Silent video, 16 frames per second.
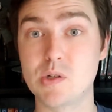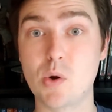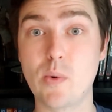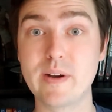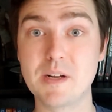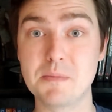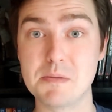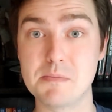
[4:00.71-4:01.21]
are
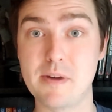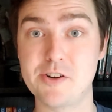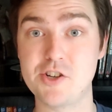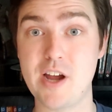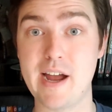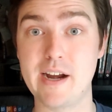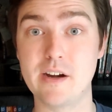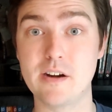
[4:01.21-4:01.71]
going to be much
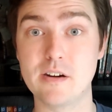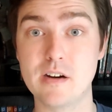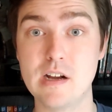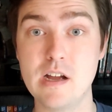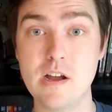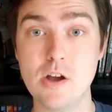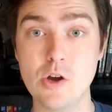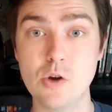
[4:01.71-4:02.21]
higher.
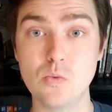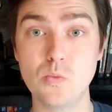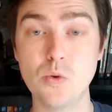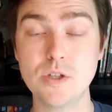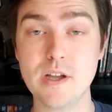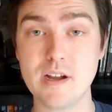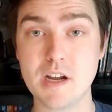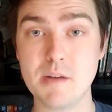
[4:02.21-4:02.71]

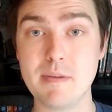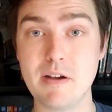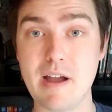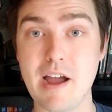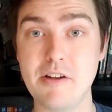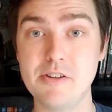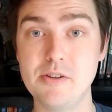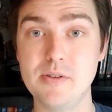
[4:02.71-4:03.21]
We'll talk about
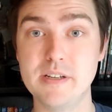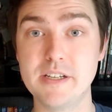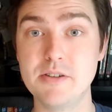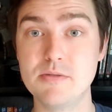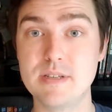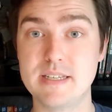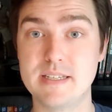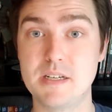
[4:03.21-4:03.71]
how you can
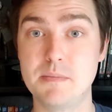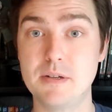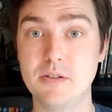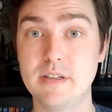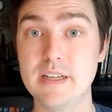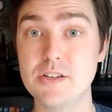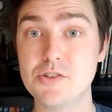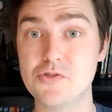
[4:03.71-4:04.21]
use this to
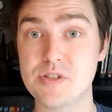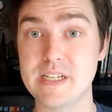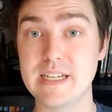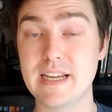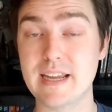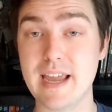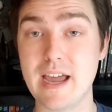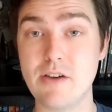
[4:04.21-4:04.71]
build interesting
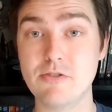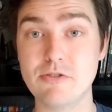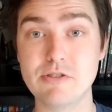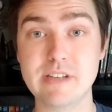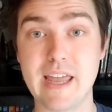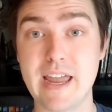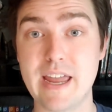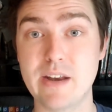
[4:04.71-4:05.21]

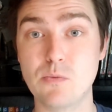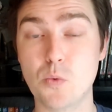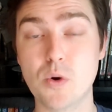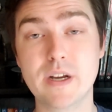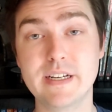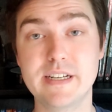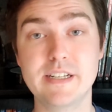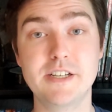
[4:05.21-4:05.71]
encounters and
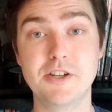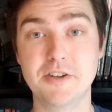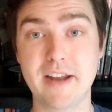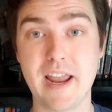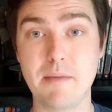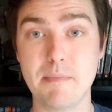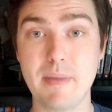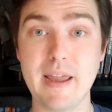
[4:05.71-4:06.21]
work it into your
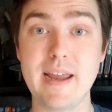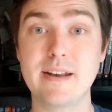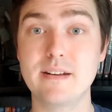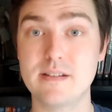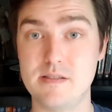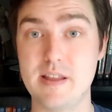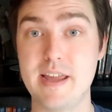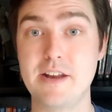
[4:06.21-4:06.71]
campaign
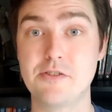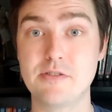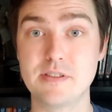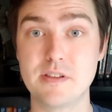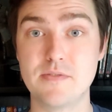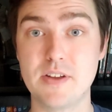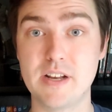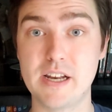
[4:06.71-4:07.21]
later
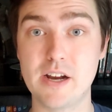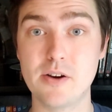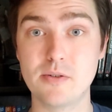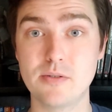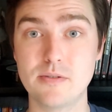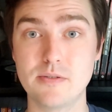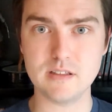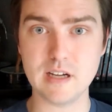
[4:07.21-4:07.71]
in the video.
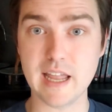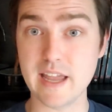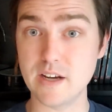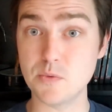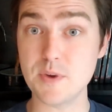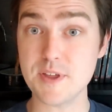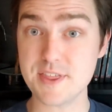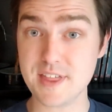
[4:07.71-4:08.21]

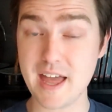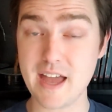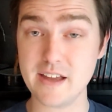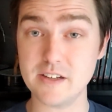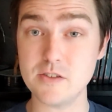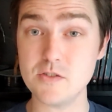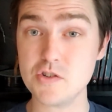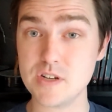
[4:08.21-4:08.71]
And with
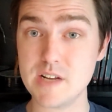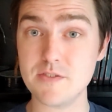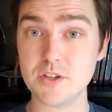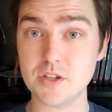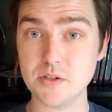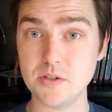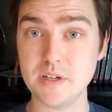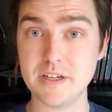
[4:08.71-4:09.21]
that, you should have a
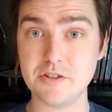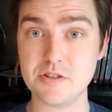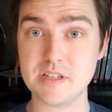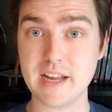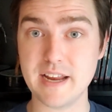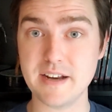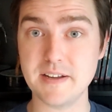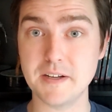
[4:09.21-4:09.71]
good
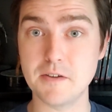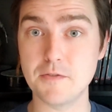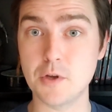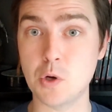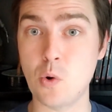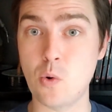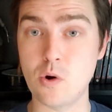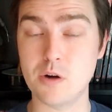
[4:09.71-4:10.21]
understanding of the
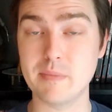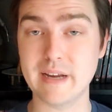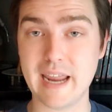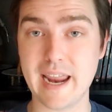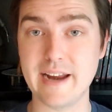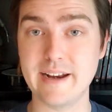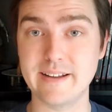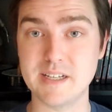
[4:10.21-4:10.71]
core
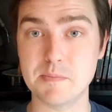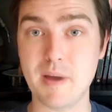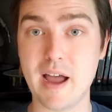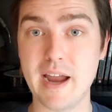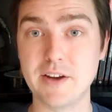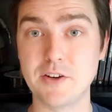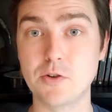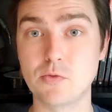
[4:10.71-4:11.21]
mechanics
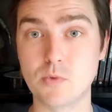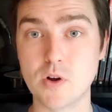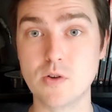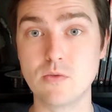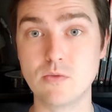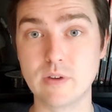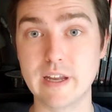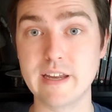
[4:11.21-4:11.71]
behind a
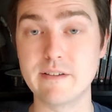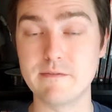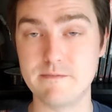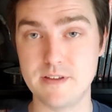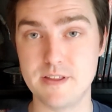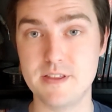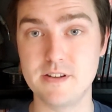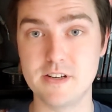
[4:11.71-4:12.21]
rogue in
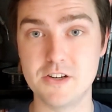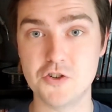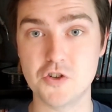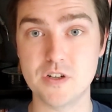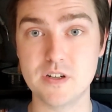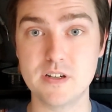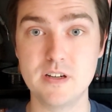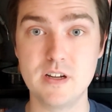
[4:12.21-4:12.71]
5th
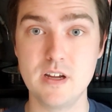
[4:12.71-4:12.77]
edition.